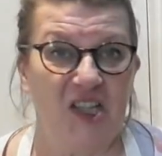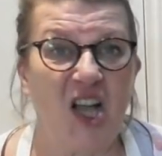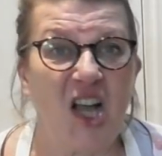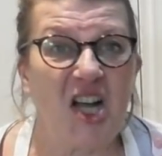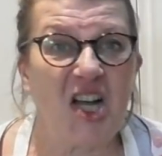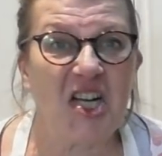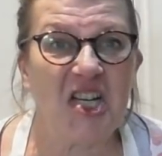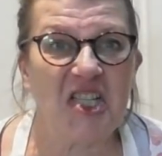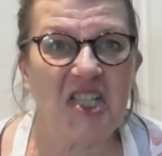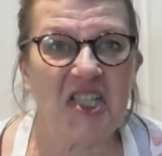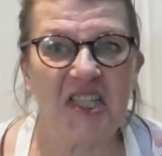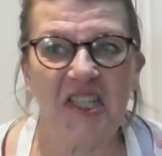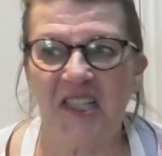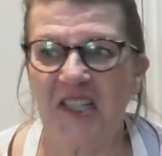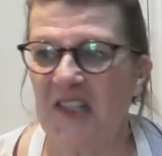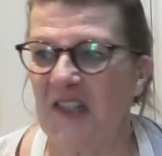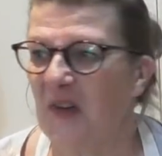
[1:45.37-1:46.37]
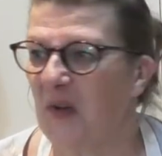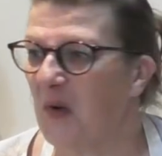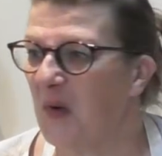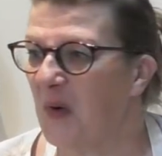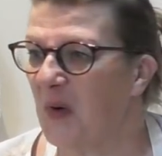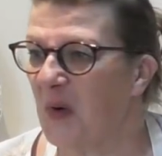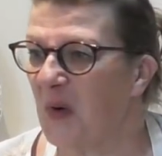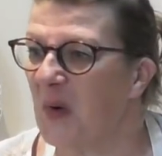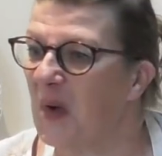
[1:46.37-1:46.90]
garden
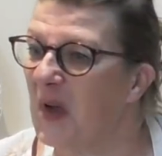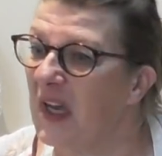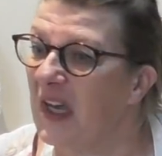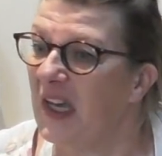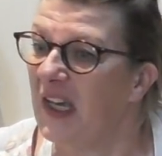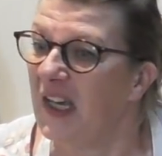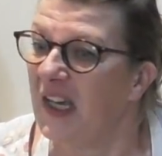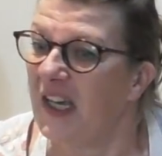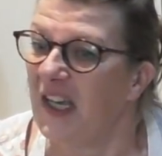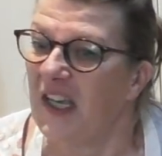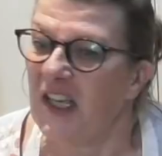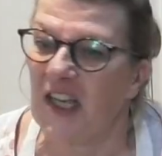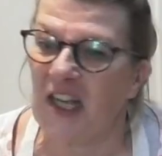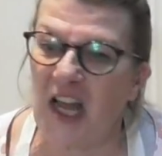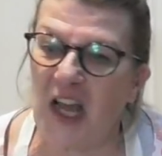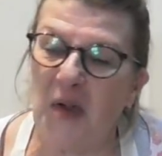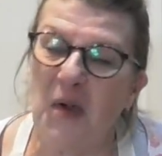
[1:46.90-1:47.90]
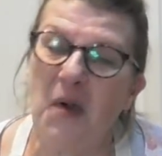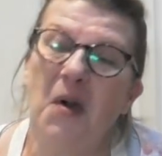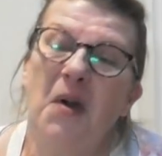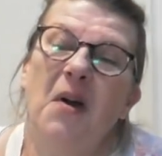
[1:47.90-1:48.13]
or, you know,